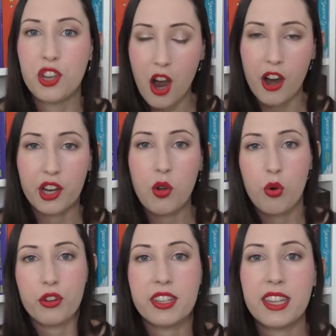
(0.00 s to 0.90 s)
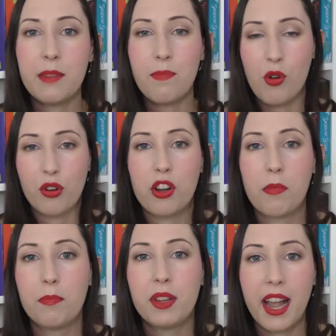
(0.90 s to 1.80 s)
dark or deep or
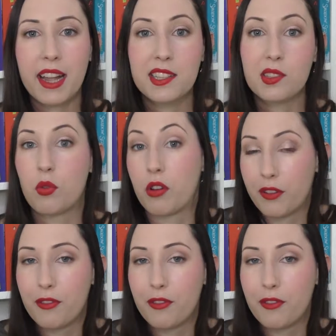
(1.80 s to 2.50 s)
complex or